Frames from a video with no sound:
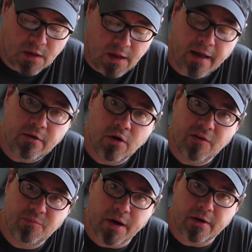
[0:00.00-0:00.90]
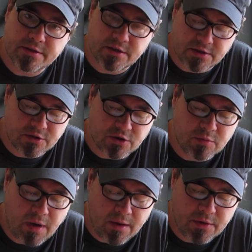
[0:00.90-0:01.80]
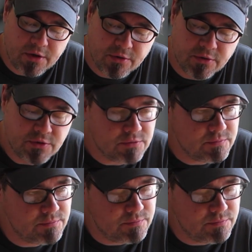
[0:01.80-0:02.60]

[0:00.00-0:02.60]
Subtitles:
Yeah, I don't know if berries is the term I would use.